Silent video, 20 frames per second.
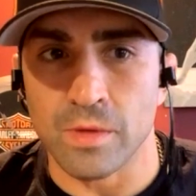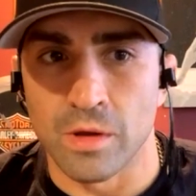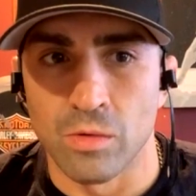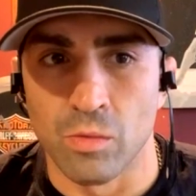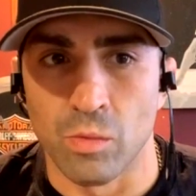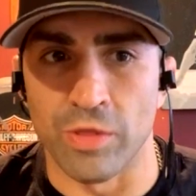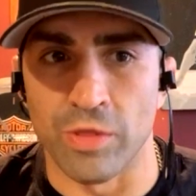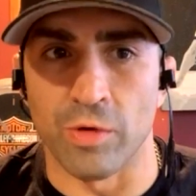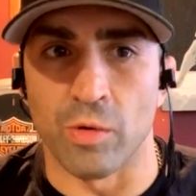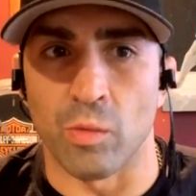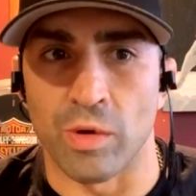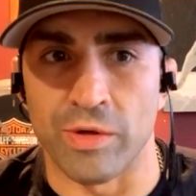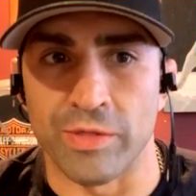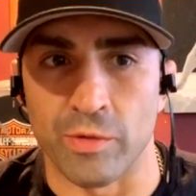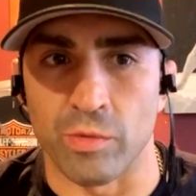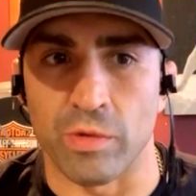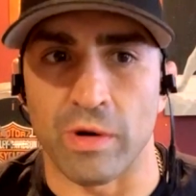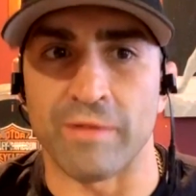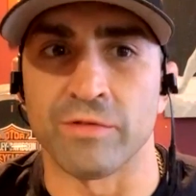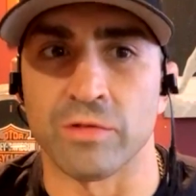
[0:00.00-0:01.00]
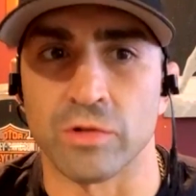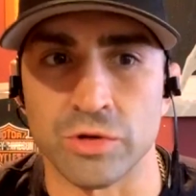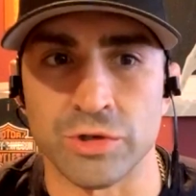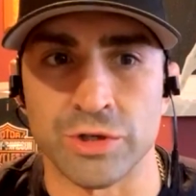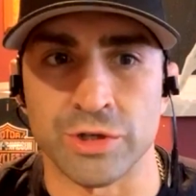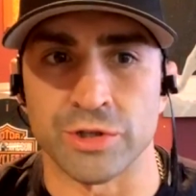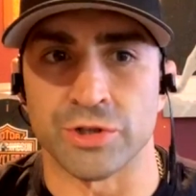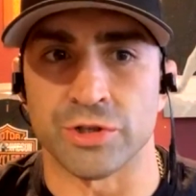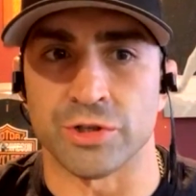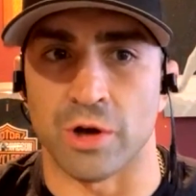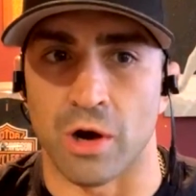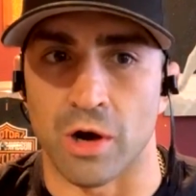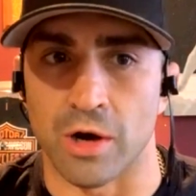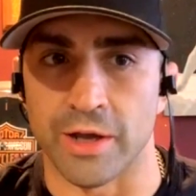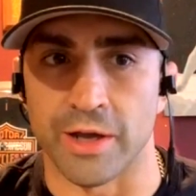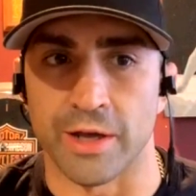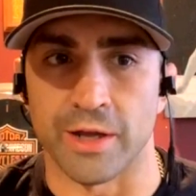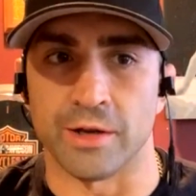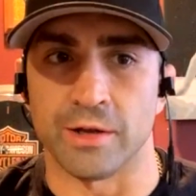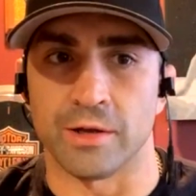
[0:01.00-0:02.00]
When the revolution
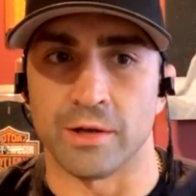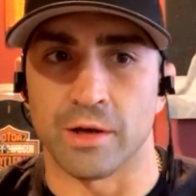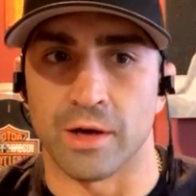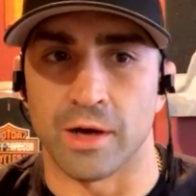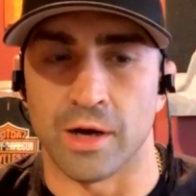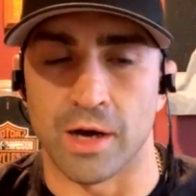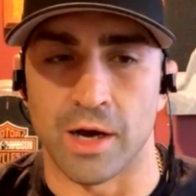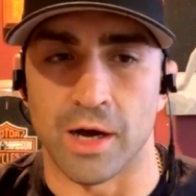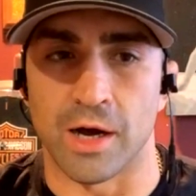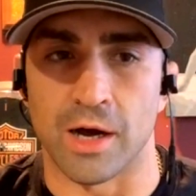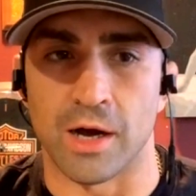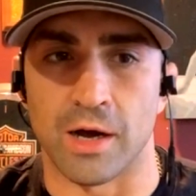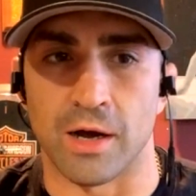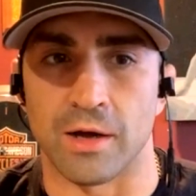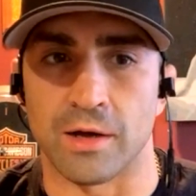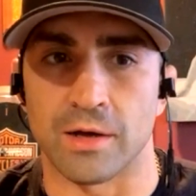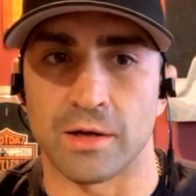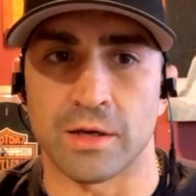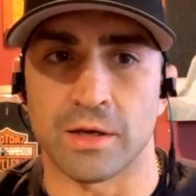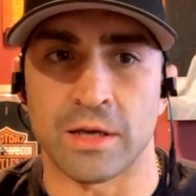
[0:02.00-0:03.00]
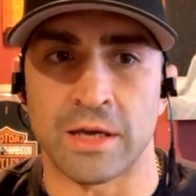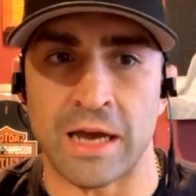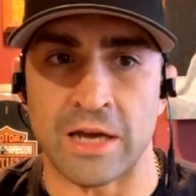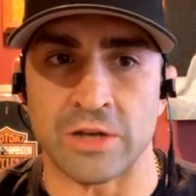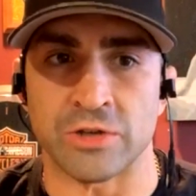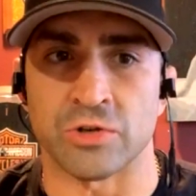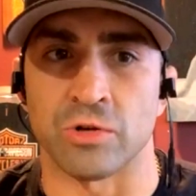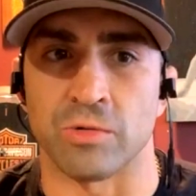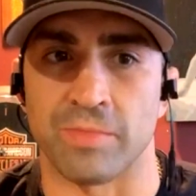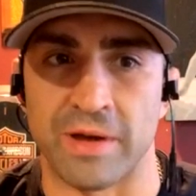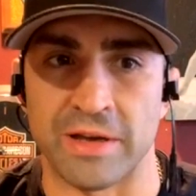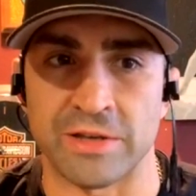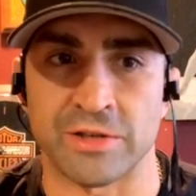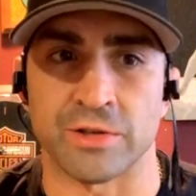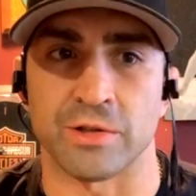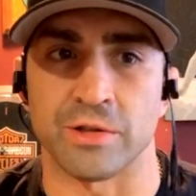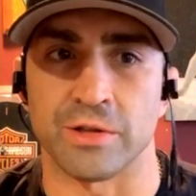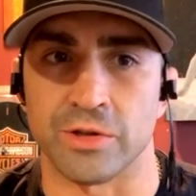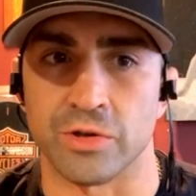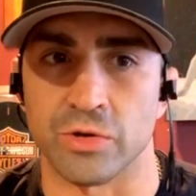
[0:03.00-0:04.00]
started, Castro
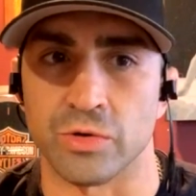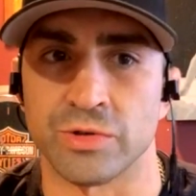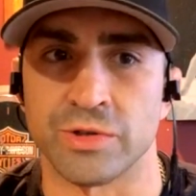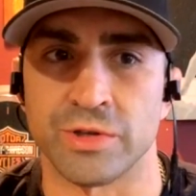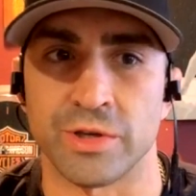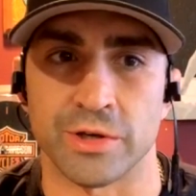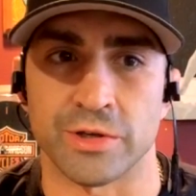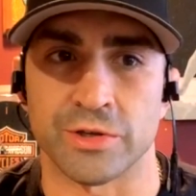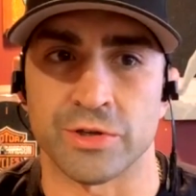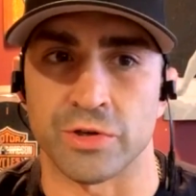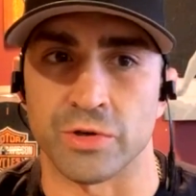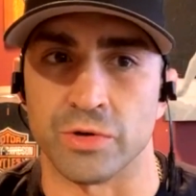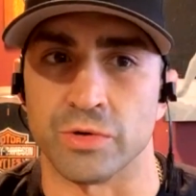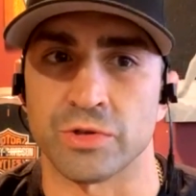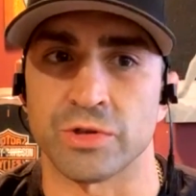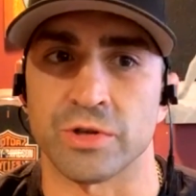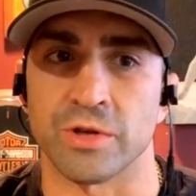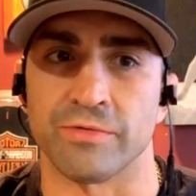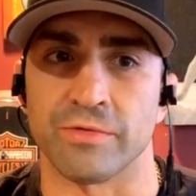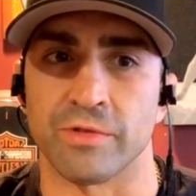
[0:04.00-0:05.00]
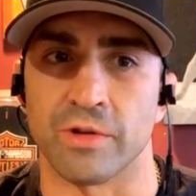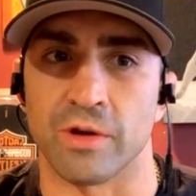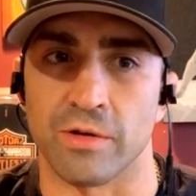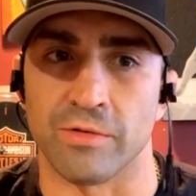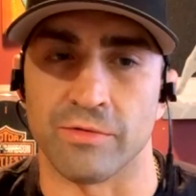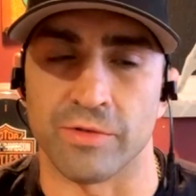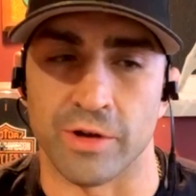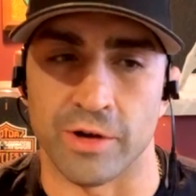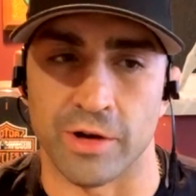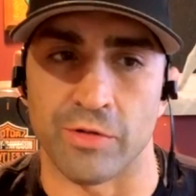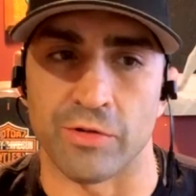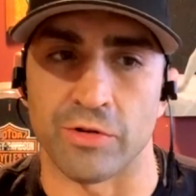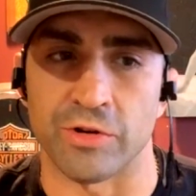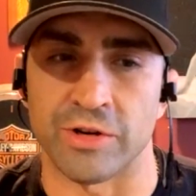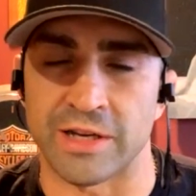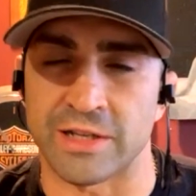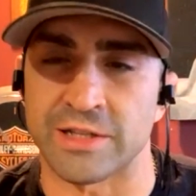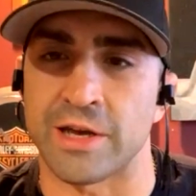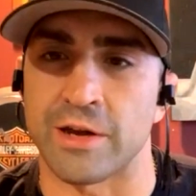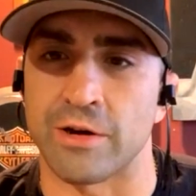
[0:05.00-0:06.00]
basically used the excuse of another
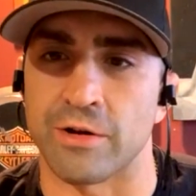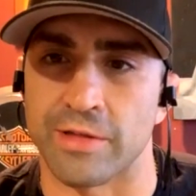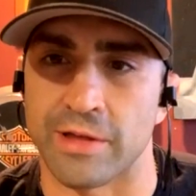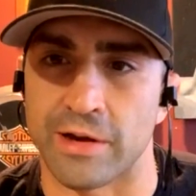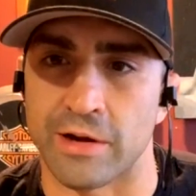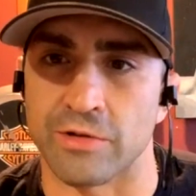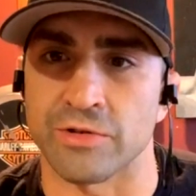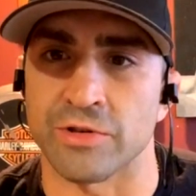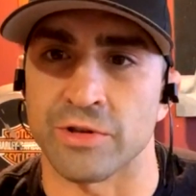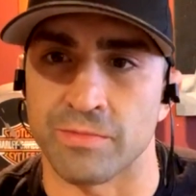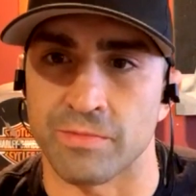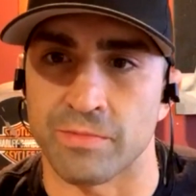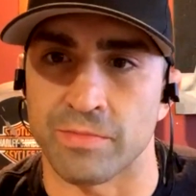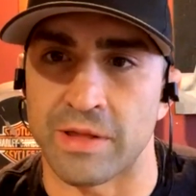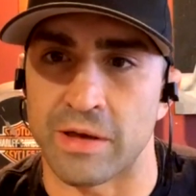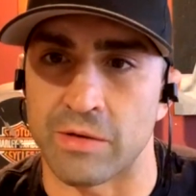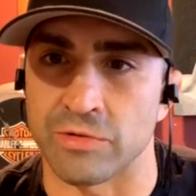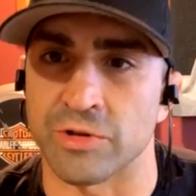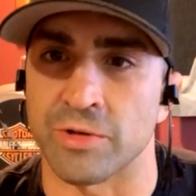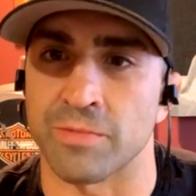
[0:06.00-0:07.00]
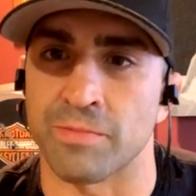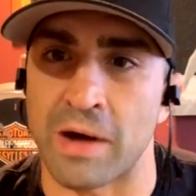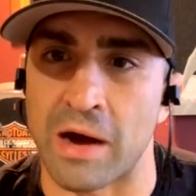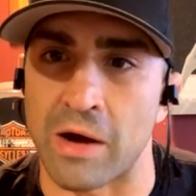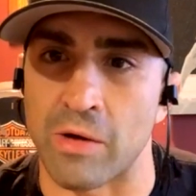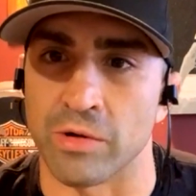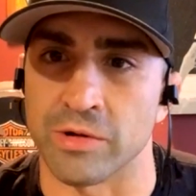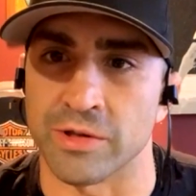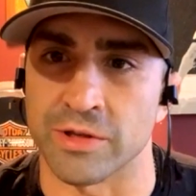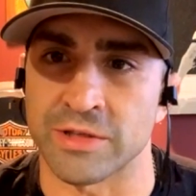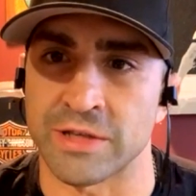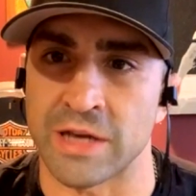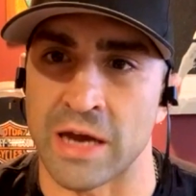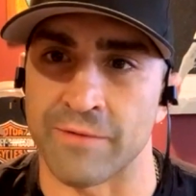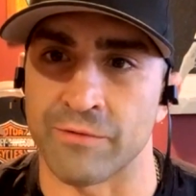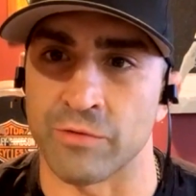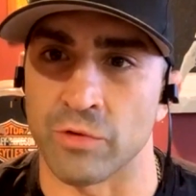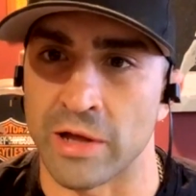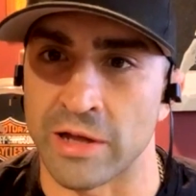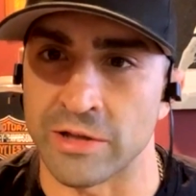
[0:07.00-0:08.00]
dictator that was in power at the time,
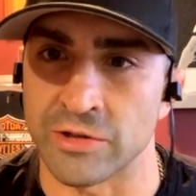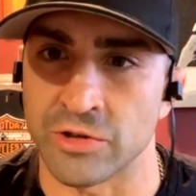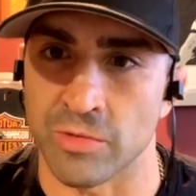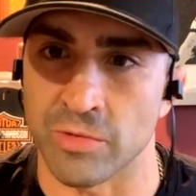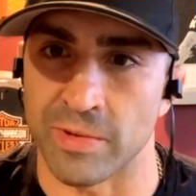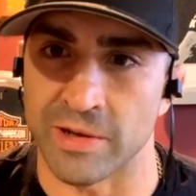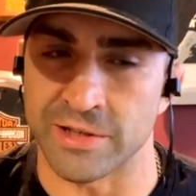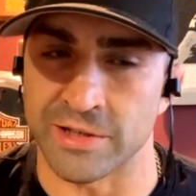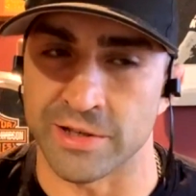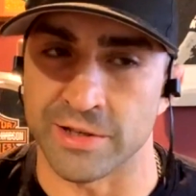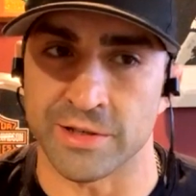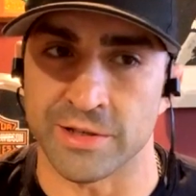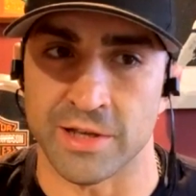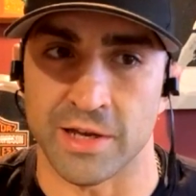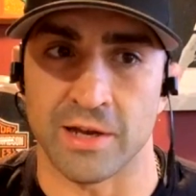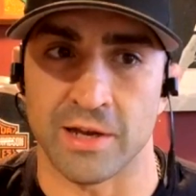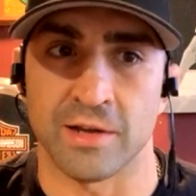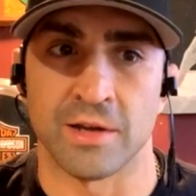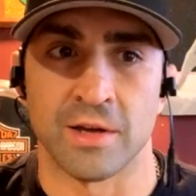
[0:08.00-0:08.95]
Fulgencio Batista.